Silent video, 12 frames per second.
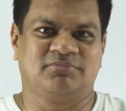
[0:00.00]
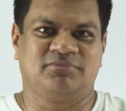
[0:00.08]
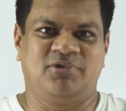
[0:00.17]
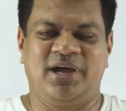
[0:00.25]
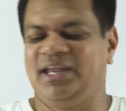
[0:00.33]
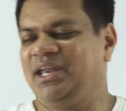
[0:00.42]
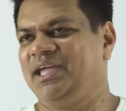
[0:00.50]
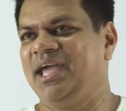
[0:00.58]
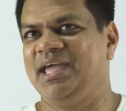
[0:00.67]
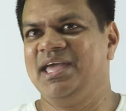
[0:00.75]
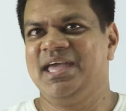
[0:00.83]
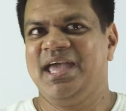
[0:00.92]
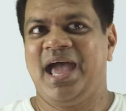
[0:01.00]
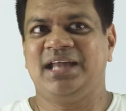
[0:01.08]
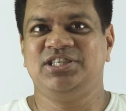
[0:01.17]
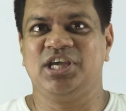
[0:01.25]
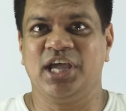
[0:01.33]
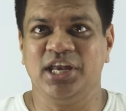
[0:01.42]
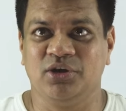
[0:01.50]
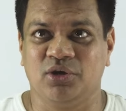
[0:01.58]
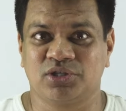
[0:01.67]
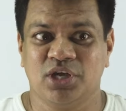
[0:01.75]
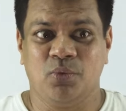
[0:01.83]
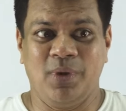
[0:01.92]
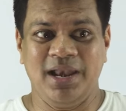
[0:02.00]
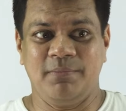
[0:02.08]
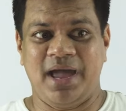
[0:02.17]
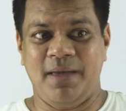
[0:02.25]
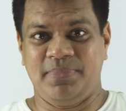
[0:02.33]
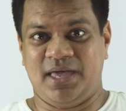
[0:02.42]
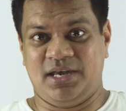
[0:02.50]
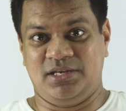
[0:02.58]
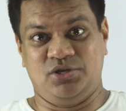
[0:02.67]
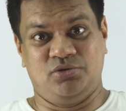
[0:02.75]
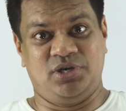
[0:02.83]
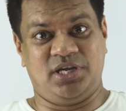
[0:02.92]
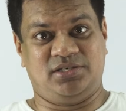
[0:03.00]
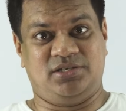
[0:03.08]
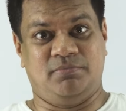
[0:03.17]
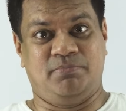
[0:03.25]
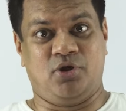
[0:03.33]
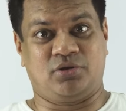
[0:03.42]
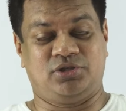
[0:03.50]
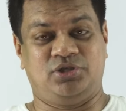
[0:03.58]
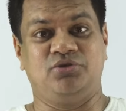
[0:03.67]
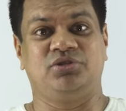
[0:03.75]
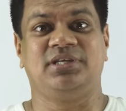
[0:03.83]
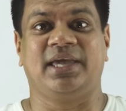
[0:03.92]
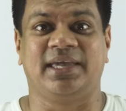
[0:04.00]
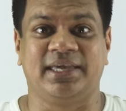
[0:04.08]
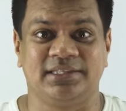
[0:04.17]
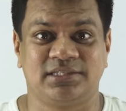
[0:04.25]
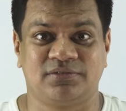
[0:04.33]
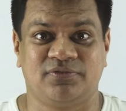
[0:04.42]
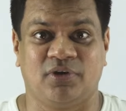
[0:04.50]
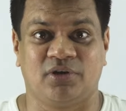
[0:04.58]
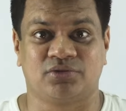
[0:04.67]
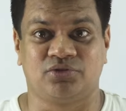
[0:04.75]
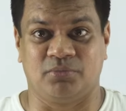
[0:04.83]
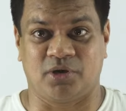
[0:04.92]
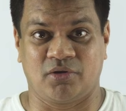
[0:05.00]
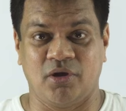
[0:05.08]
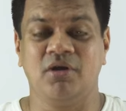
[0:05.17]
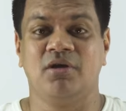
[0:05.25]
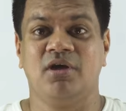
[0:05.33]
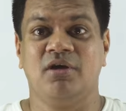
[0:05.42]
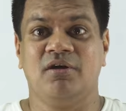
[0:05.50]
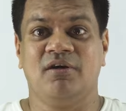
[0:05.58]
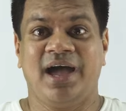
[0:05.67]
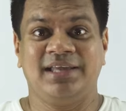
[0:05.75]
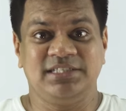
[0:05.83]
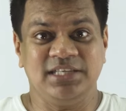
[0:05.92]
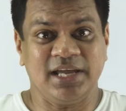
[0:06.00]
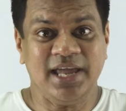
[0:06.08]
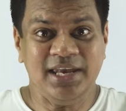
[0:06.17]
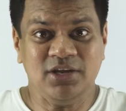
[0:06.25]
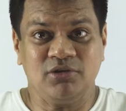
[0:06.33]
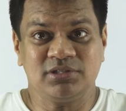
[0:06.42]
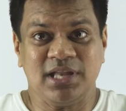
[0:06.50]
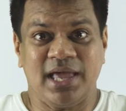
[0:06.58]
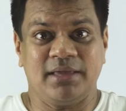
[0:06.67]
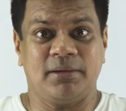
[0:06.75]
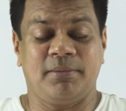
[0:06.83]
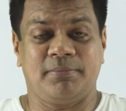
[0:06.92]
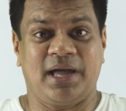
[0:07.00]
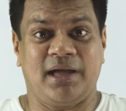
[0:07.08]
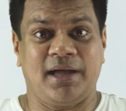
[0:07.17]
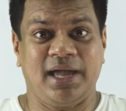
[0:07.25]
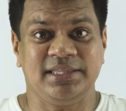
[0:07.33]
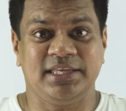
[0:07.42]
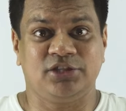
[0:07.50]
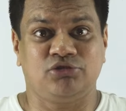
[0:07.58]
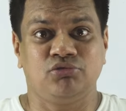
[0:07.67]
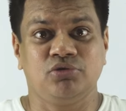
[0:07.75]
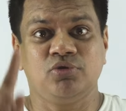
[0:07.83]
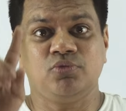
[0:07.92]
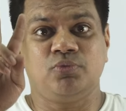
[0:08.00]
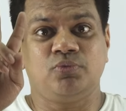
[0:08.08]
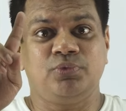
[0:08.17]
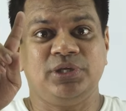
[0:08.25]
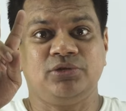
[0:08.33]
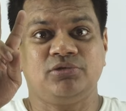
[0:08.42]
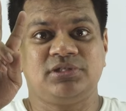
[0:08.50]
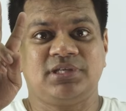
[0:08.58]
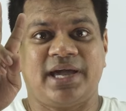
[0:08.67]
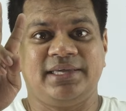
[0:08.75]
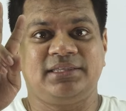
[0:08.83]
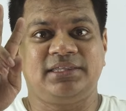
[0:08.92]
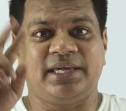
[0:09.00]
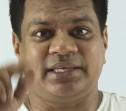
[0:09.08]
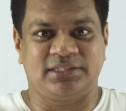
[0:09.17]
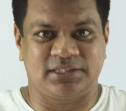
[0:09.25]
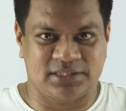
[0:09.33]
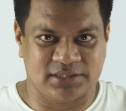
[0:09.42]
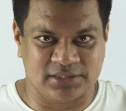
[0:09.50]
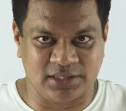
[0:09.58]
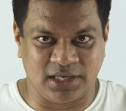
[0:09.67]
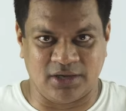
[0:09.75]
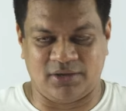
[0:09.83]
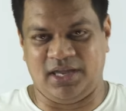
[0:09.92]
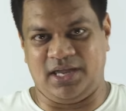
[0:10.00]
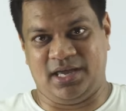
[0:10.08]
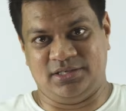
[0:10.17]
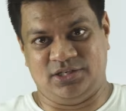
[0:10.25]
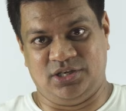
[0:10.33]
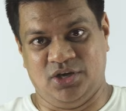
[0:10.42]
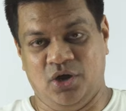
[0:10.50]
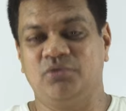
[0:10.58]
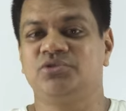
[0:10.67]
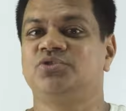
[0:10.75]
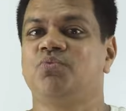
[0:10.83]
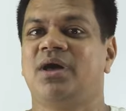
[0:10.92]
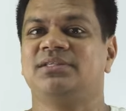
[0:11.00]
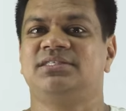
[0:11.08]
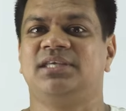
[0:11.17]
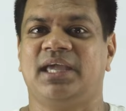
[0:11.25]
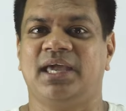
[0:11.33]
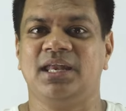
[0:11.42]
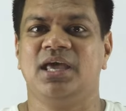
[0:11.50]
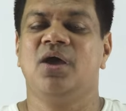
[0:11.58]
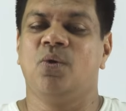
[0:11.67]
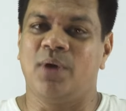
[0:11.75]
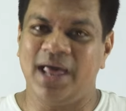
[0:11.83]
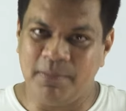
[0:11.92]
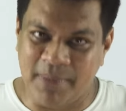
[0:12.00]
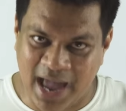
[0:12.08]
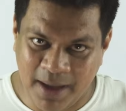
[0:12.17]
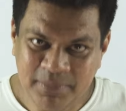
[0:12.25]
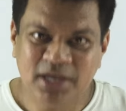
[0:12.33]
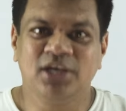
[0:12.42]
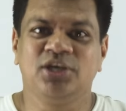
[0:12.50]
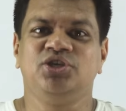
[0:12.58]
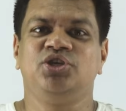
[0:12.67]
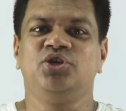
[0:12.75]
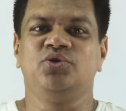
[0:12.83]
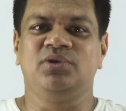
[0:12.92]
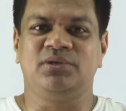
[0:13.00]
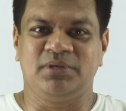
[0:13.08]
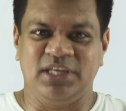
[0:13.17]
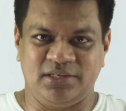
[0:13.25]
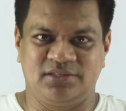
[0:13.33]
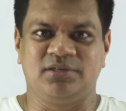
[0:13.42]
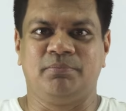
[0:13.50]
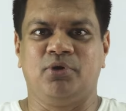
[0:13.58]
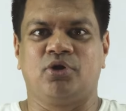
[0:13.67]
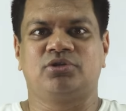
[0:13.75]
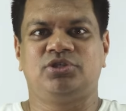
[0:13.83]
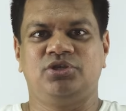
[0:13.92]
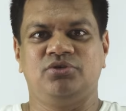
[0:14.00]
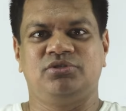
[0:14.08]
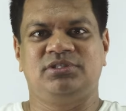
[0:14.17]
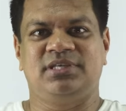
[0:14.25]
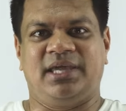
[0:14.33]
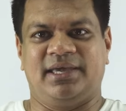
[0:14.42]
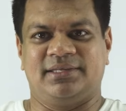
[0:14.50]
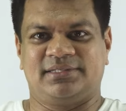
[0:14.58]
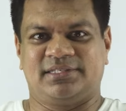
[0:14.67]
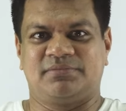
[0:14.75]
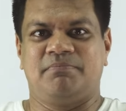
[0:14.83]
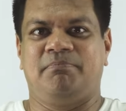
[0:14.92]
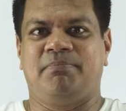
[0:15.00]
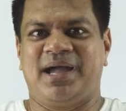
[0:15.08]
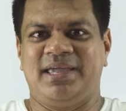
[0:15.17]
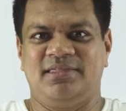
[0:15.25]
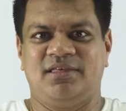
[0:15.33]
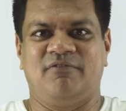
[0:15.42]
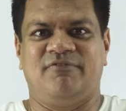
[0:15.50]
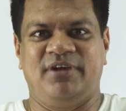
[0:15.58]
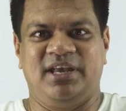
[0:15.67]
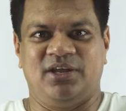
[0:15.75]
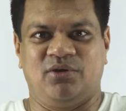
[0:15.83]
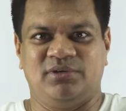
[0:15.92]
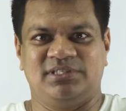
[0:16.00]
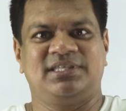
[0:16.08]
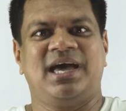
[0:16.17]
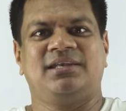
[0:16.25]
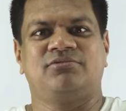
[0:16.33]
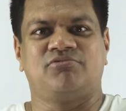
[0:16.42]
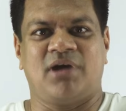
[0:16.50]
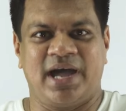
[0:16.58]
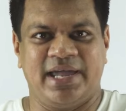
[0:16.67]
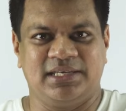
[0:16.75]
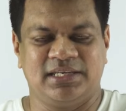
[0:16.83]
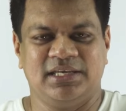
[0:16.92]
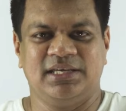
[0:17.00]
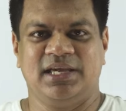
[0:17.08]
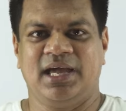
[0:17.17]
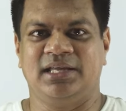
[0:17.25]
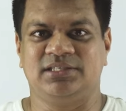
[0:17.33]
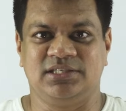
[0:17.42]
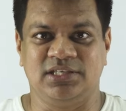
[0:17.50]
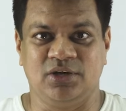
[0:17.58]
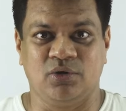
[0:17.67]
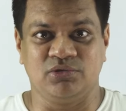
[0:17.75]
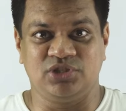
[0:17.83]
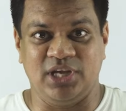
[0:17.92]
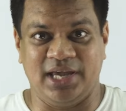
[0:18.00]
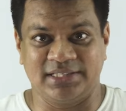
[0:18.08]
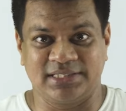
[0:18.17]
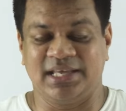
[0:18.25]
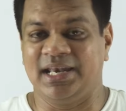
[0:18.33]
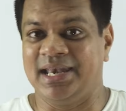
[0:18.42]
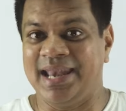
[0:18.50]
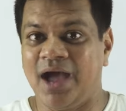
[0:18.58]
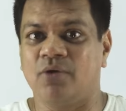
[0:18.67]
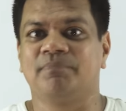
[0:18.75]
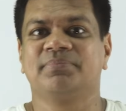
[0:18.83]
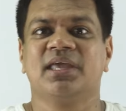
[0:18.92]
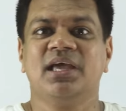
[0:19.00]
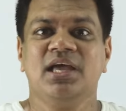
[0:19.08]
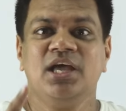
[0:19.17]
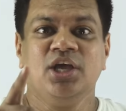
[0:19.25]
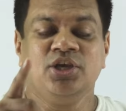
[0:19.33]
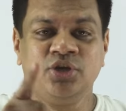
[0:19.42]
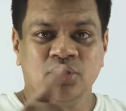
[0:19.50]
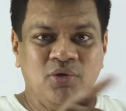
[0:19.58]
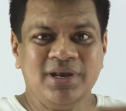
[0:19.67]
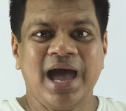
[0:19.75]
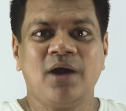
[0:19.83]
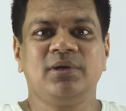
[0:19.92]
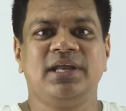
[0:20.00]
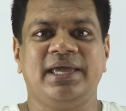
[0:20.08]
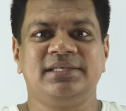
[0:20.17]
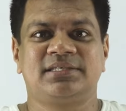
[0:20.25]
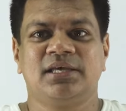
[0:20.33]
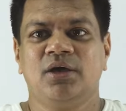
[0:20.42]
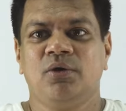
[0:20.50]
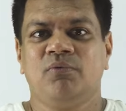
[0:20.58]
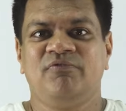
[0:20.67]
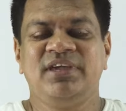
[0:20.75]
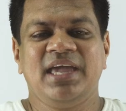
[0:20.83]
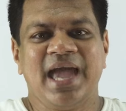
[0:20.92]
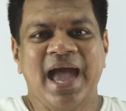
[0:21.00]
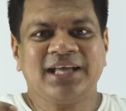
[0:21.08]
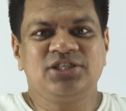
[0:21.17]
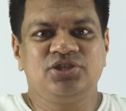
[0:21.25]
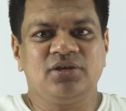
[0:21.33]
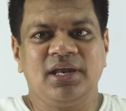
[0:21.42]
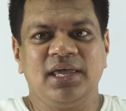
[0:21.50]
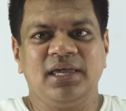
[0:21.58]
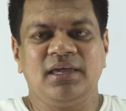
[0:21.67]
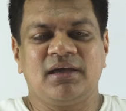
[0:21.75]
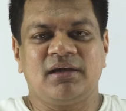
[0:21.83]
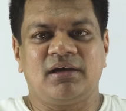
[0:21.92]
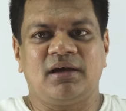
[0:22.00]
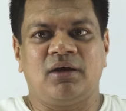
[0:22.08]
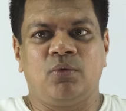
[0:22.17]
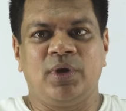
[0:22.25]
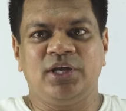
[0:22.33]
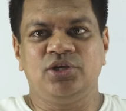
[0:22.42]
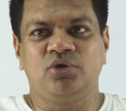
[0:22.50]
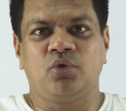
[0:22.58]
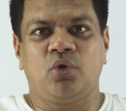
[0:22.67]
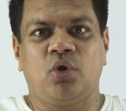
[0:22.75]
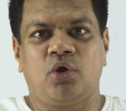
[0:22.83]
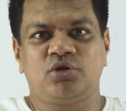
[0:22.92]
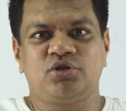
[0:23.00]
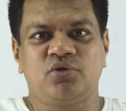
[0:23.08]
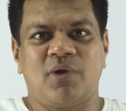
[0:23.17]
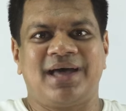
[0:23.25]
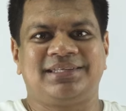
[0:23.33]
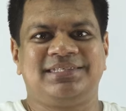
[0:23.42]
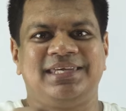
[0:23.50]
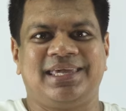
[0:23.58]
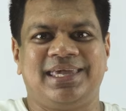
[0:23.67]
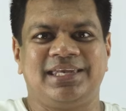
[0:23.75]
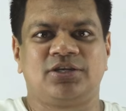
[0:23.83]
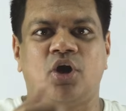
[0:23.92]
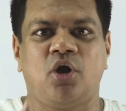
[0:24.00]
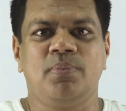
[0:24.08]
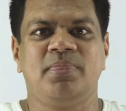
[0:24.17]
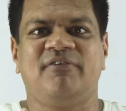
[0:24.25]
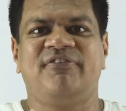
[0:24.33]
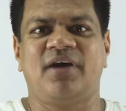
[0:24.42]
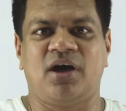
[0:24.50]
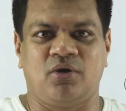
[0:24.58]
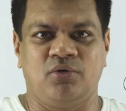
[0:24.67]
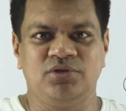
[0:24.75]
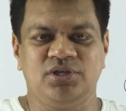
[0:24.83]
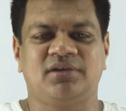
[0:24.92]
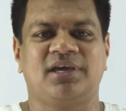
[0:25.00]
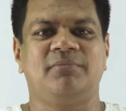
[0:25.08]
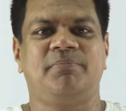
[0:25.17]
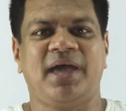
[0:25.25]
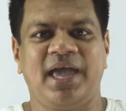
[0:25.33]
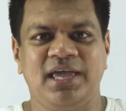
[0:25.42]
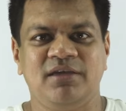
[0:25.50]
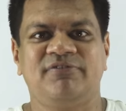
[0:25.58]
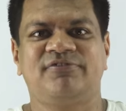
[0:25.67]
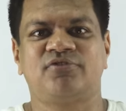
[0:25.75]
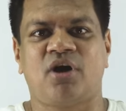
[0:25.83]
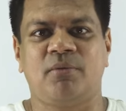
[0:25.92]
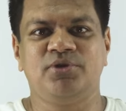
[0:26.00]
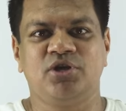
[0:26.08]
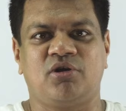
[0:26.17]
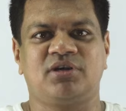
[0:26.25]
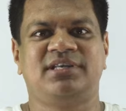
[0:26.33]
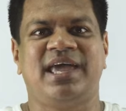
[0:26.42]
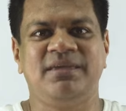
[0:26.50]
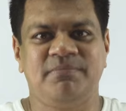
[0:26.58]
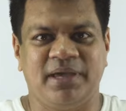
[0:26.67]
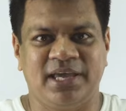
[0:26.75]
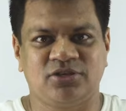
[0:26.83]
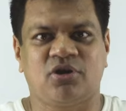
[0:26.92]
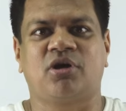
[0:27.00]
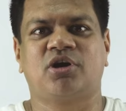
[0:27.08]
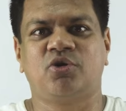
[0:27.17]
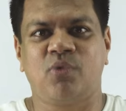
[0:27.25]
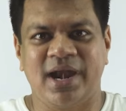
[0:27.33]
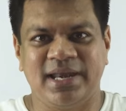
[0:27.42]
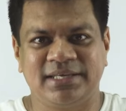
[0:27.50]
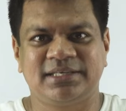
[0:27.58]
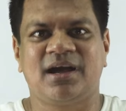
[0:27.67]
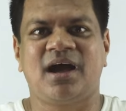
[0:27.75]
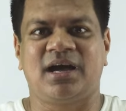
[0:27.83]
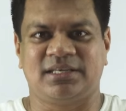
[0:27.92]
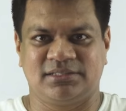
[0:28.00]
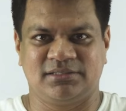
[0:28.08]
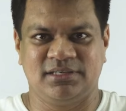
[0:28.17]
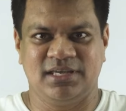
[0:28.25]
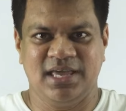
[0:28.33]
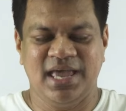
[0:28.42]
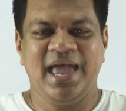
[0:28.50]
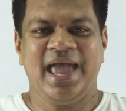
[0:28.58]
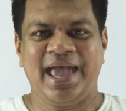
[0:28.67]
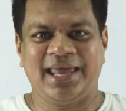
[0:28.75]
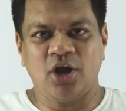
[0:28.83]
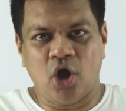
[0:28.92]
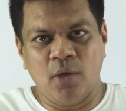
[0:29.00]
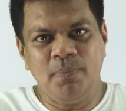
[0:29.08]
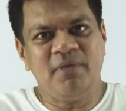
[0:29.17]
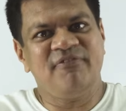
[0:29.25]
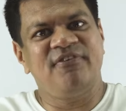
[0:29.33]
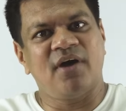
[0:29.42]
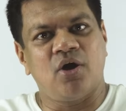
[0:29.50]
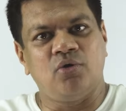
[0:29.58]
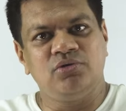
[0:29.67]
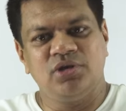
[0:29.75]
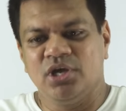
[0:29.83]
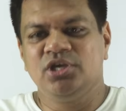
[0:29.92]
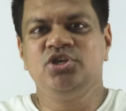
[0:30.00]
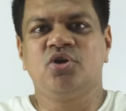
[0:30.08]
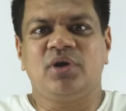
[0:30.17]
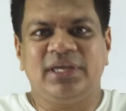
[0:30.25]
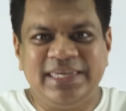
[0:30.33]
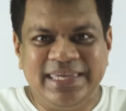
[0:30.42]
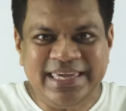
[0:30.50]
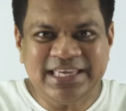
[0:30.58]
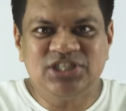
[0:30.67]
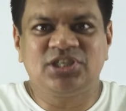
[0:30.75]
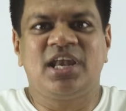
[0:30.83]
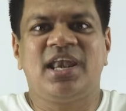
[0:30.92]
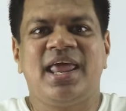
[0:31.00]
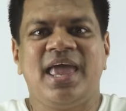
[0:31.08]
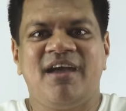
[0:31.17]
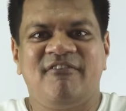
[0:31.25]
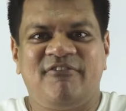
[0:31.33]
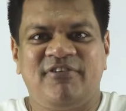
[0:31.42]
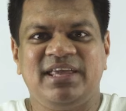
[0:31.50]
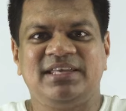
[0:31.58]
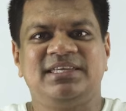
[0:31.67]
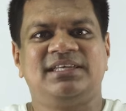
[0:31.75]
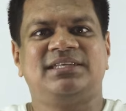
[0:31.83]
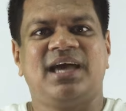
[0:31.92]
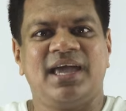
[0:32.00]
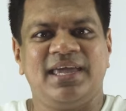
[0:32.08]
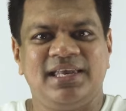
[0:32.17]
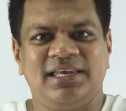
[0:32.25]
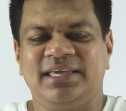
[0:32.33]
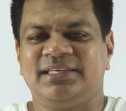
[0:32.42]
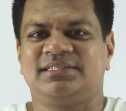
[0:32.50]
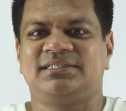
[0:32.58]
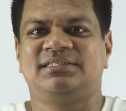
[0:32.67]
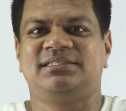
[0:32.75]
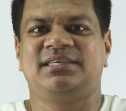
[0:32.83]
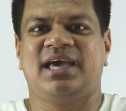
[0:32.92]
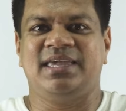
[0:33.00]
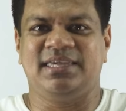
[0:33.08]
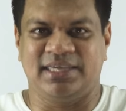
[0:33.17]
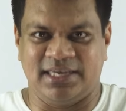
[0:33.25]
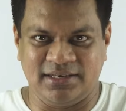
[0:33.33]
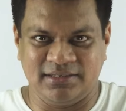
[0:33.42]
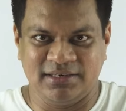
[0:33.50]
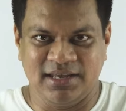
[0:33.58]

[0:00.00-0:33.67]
Right, okay. And she again goes, well, ma'am, then you need to book 2 tickets for tomorrow. And she again goes like, I need 2 window side tickets. Okay, and she goes once again, well, ma'am, you need to book 2 tickets by the window. Is that right? And she goes, yes. Now, you know, nowadays, we actually, when you order a ticket on the phone, you can pay from your debit or credit card. And on the phone, your each and every detail is taken.